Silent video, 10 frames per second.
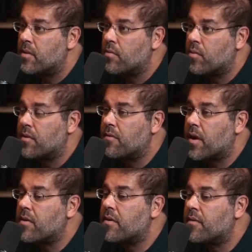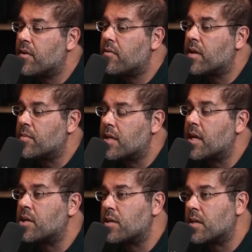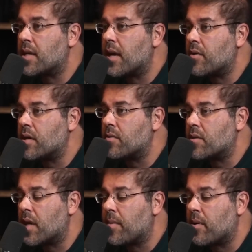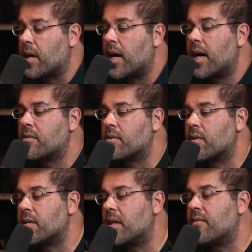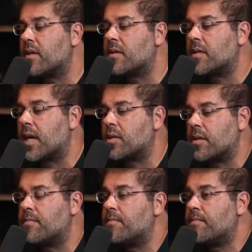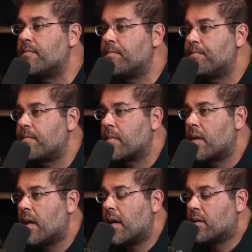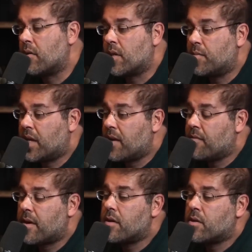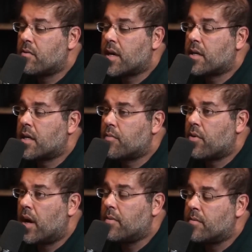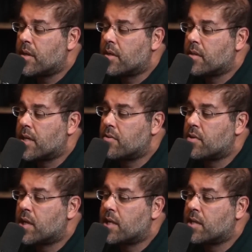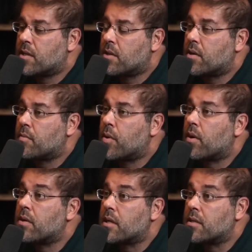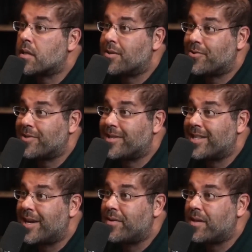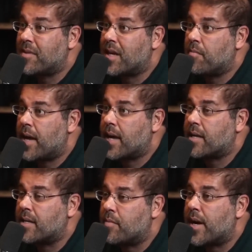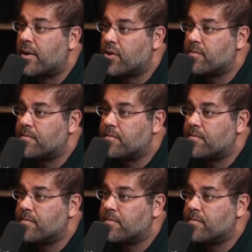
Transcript: with very few limitations on how he used that power. Congress wasn't even in session. And so this became very directly a problem because Andrew Johnson started pardoning Southerners, allowing them to come back into power.